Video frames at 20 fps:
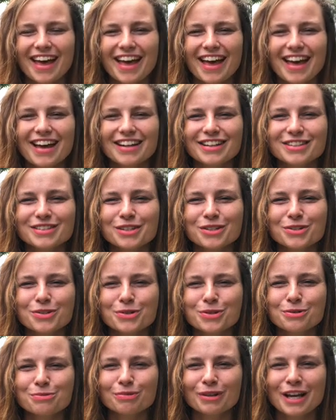And it's a
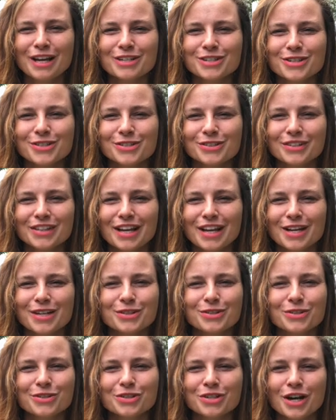true pleasure today
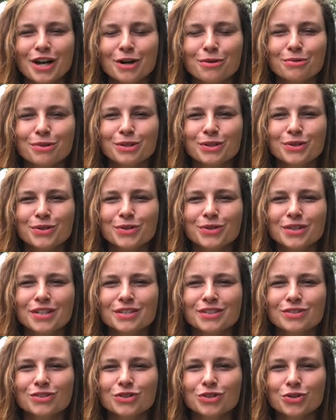to share with you
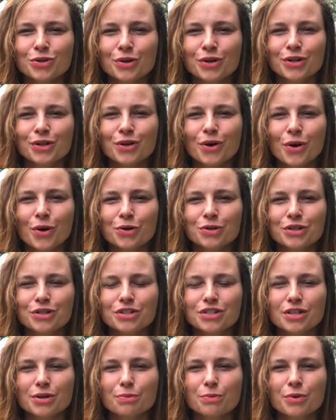this short
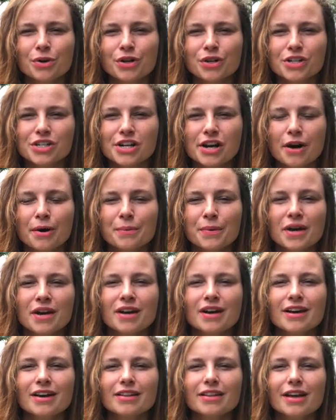ownership workshop
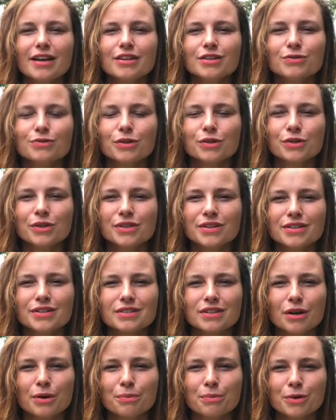that is focused
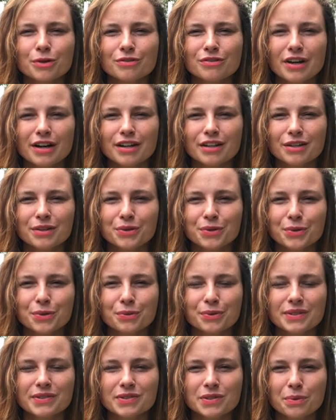on providing you
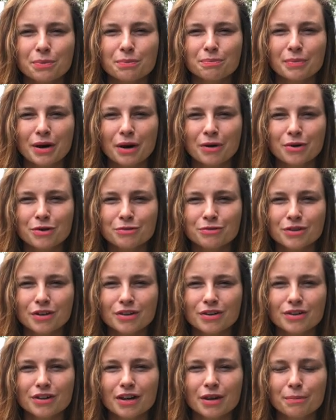with some
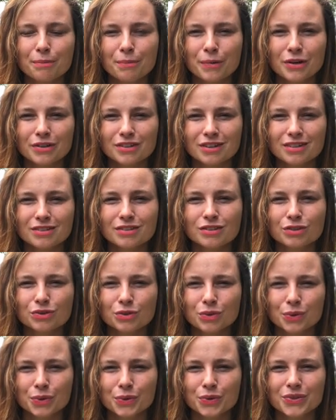powerful and potent
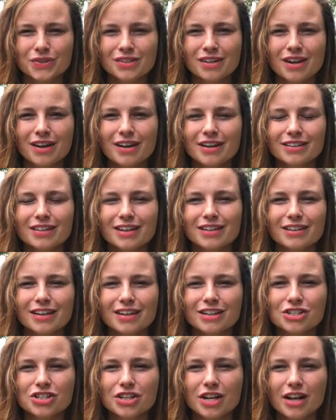tools that
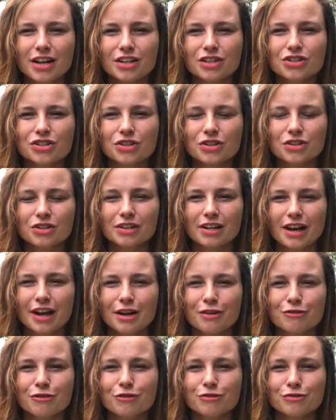can change your
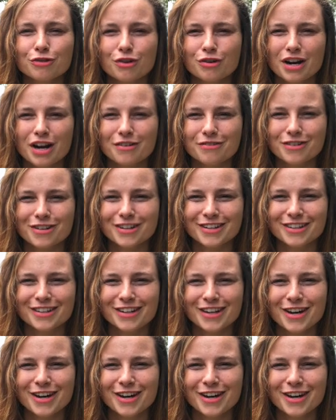life forever.